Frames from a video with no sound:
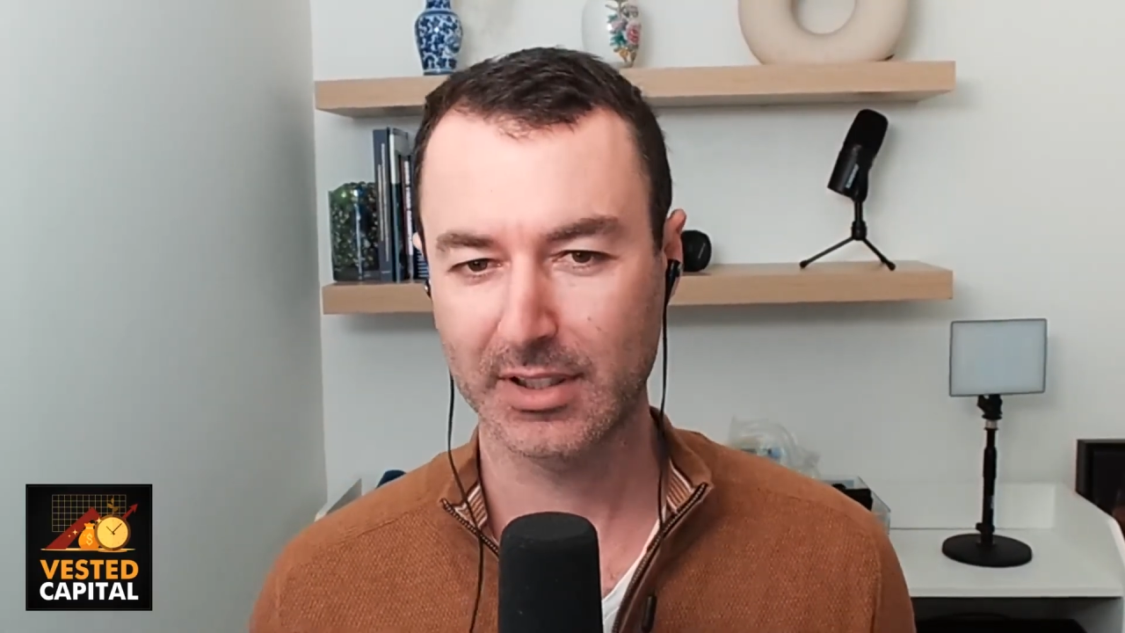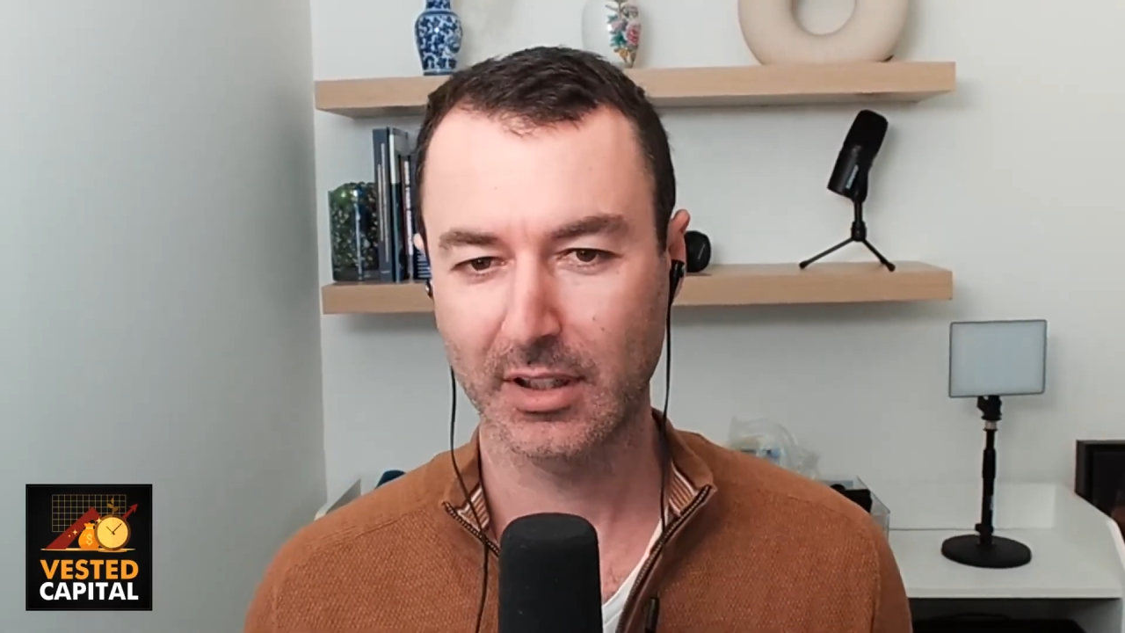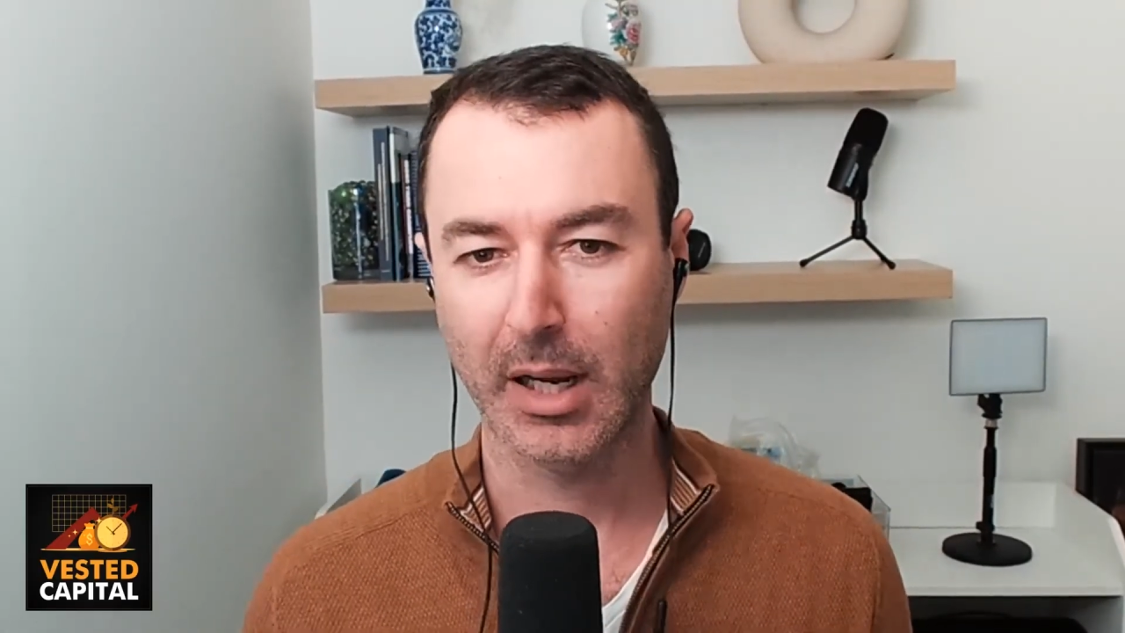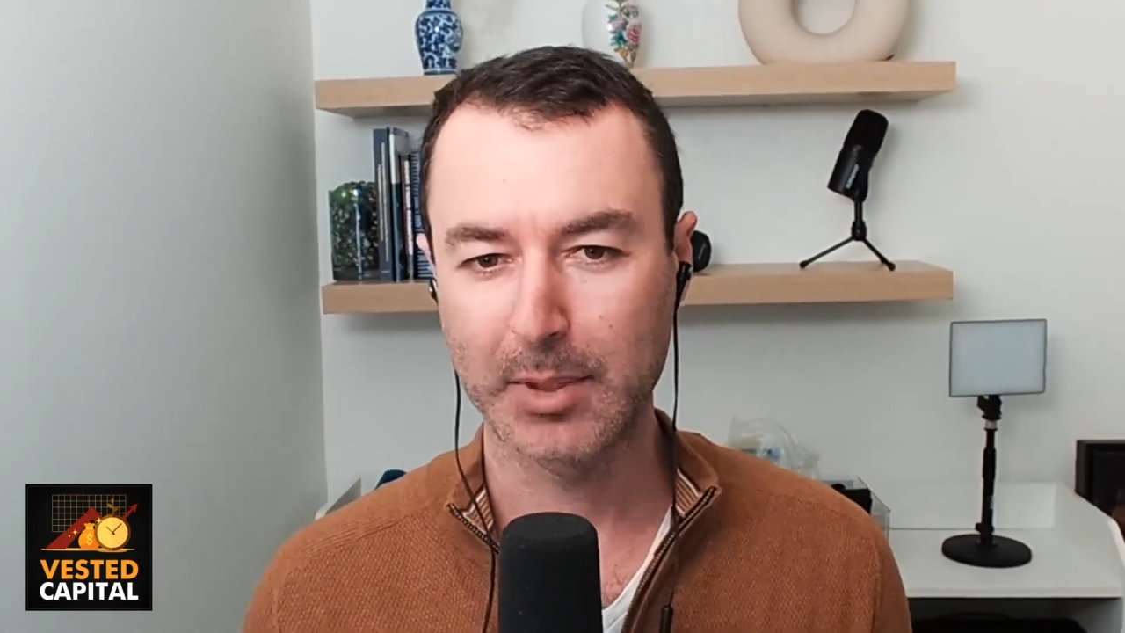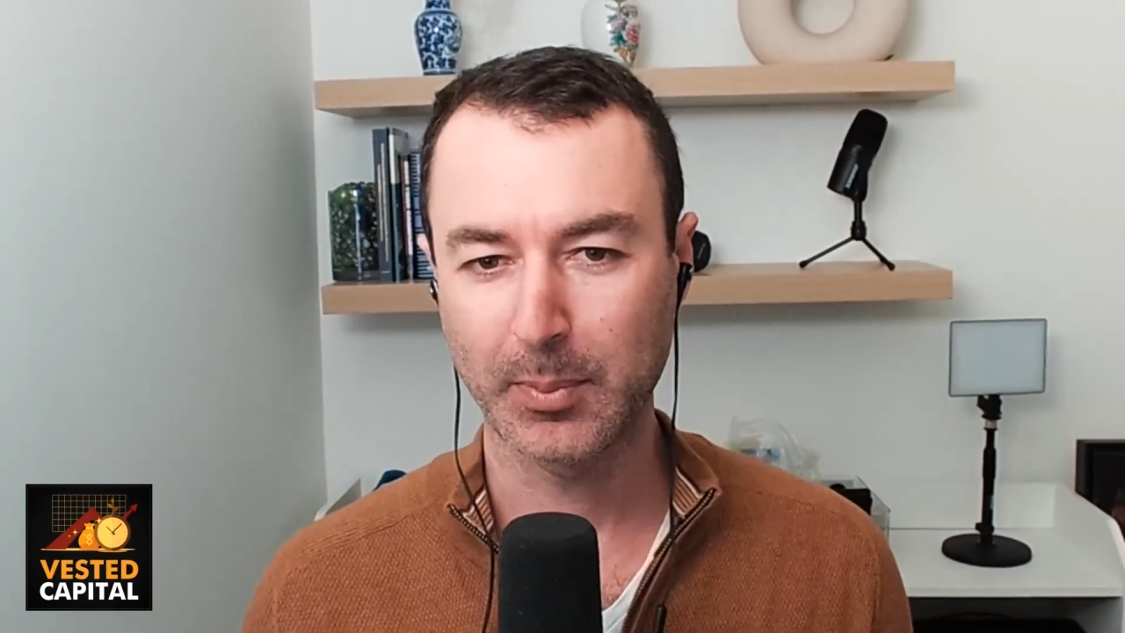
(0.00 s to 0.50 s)
and
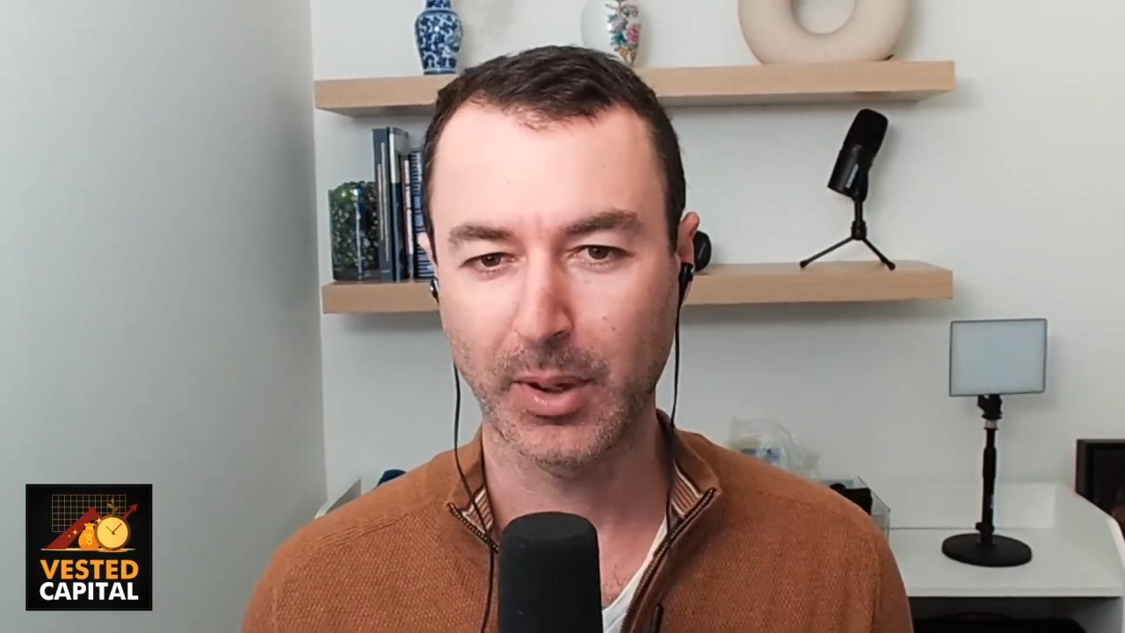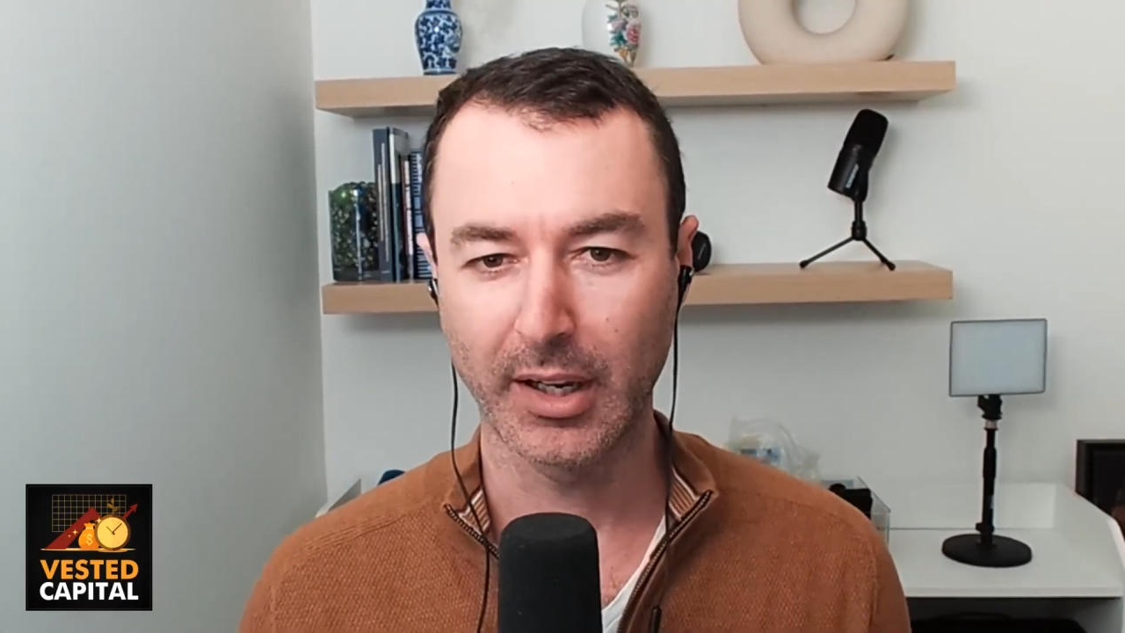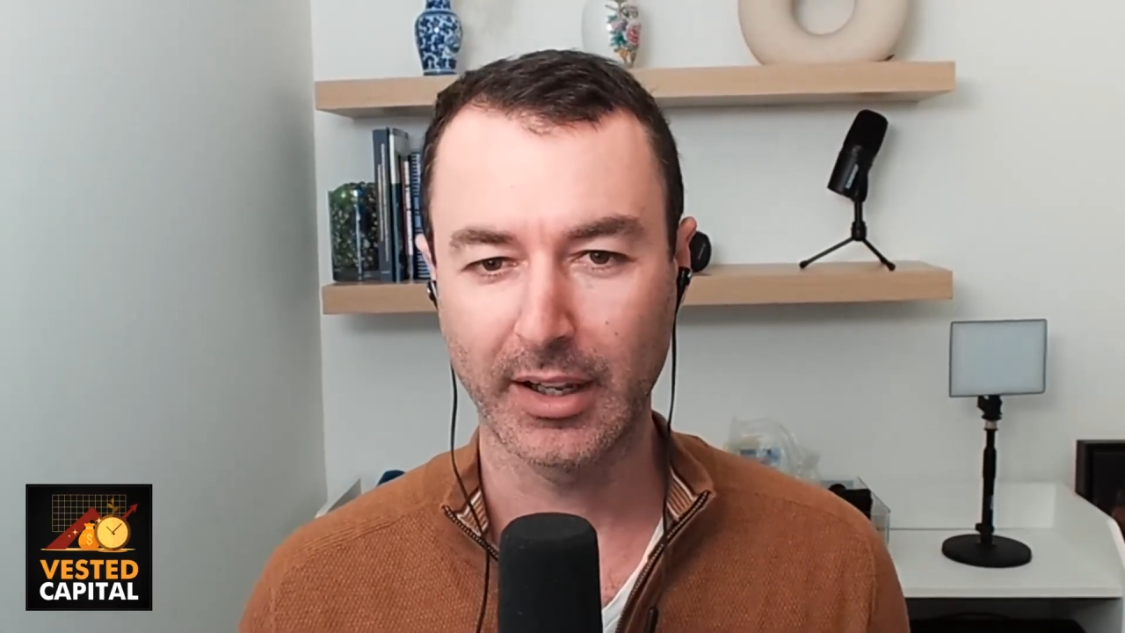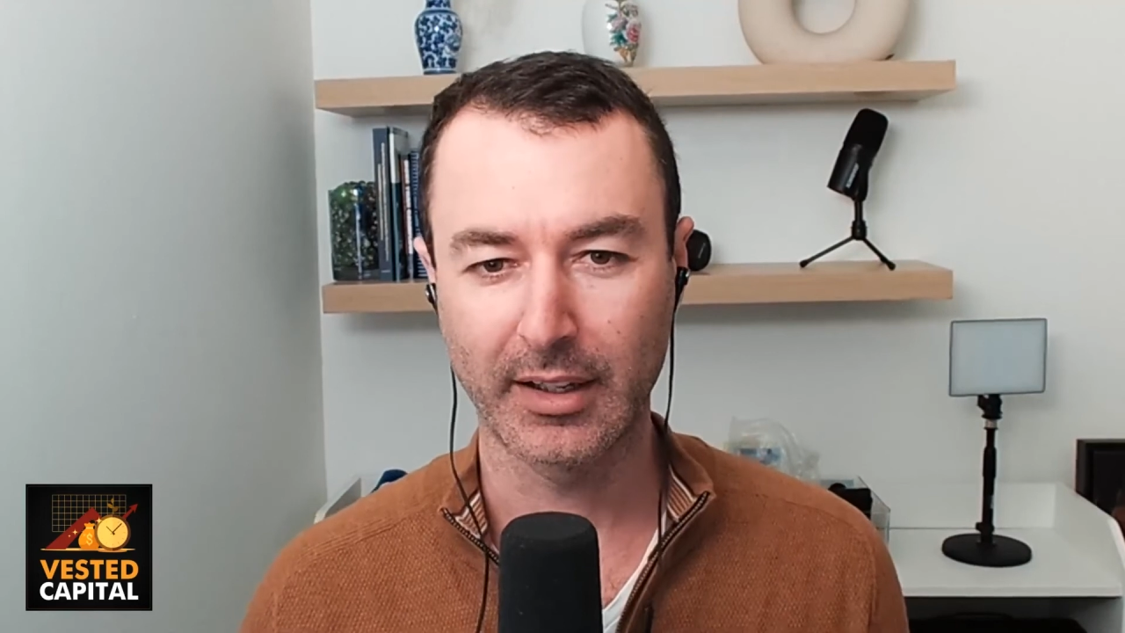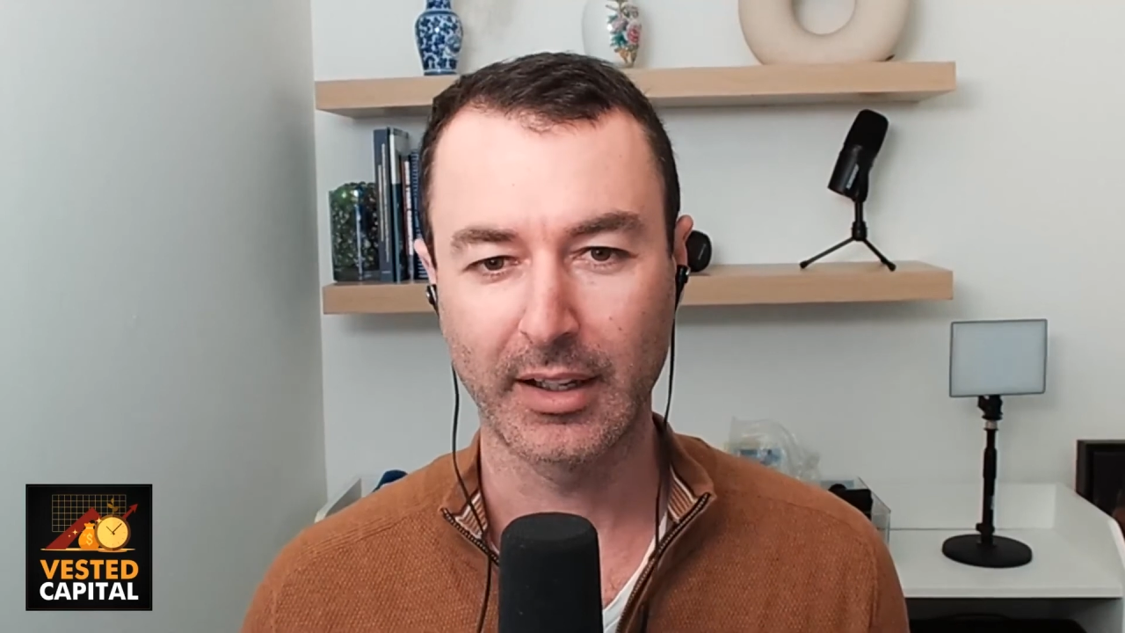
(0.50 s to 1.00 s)
HubSpot
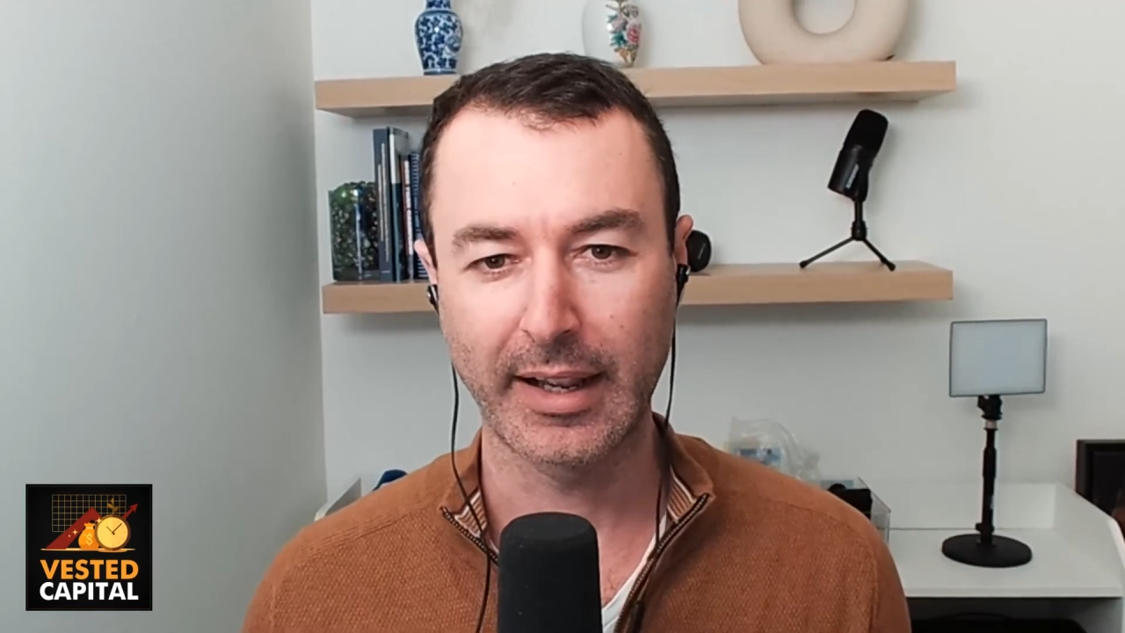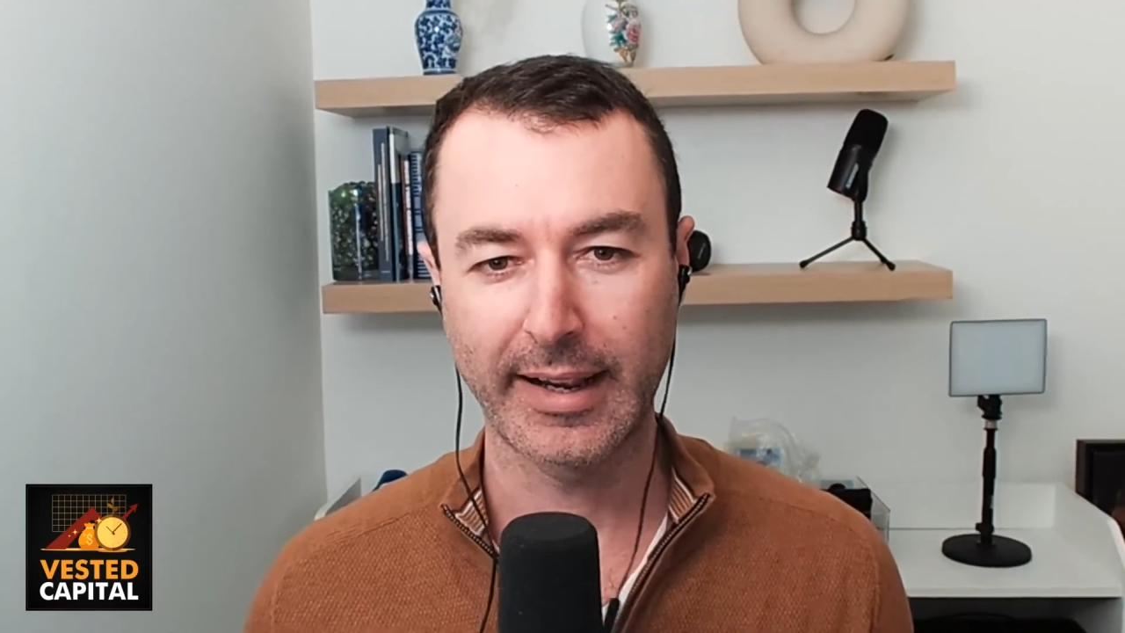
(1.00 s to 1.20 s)
and